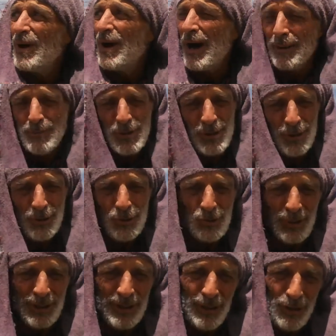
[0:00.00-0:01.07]
I'm still
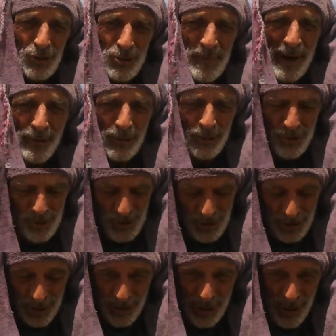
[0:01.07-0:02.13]
trying to get the sparrows
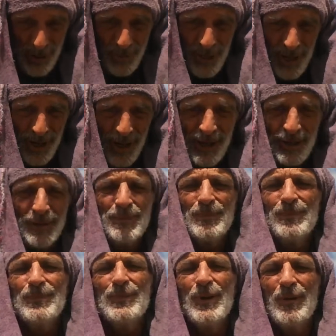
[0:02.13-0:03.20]
to eat out of my hand.
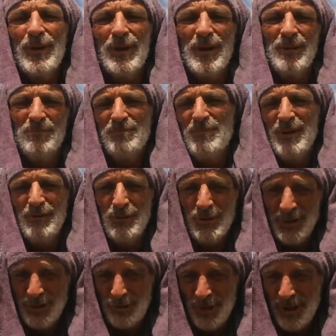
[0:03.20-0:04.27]
Not that I've
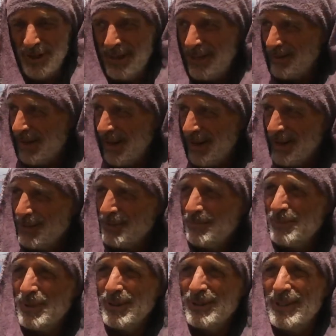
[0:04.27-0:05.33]
really tried that hard,
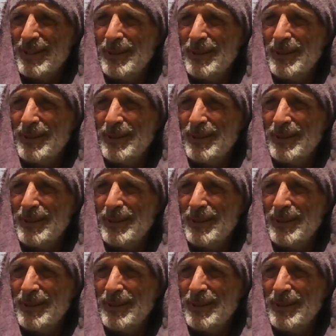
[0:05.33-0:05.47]
but